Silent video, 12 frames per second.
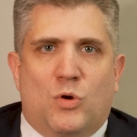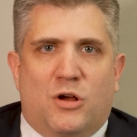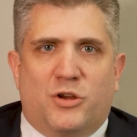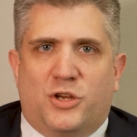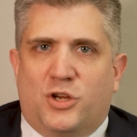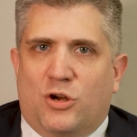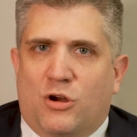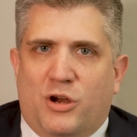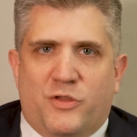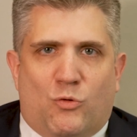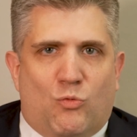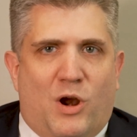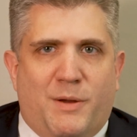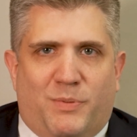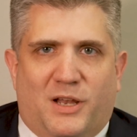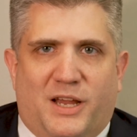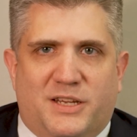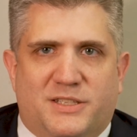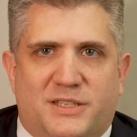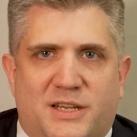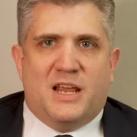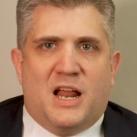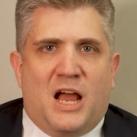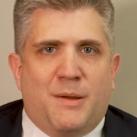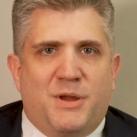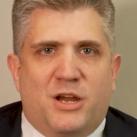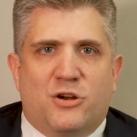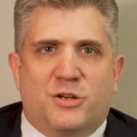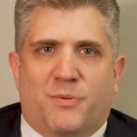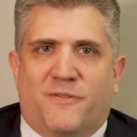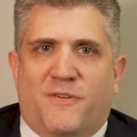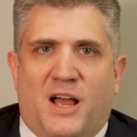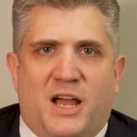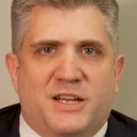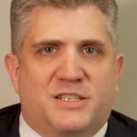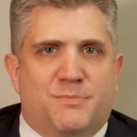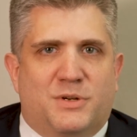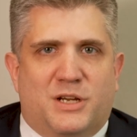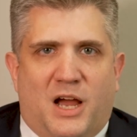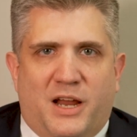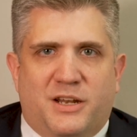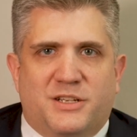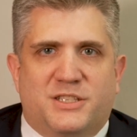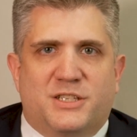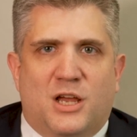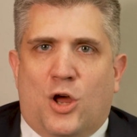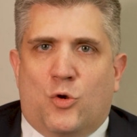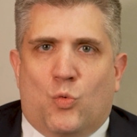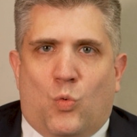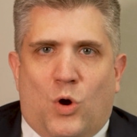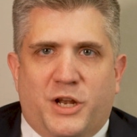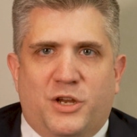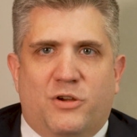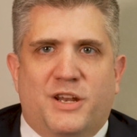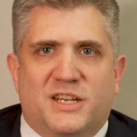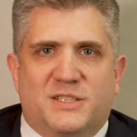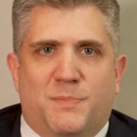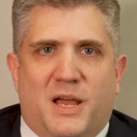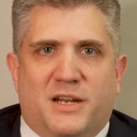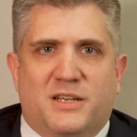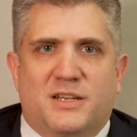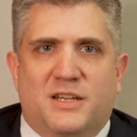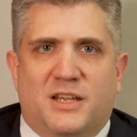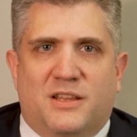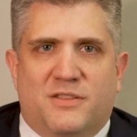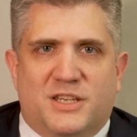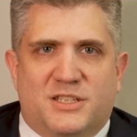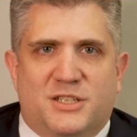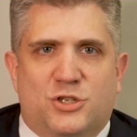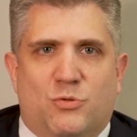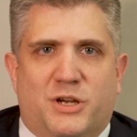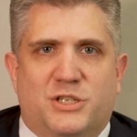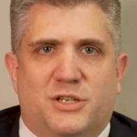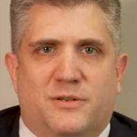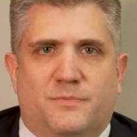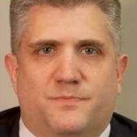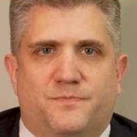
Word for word: Well, you're in the right place and I'm here to provide some guidance on what you can expect in this situation.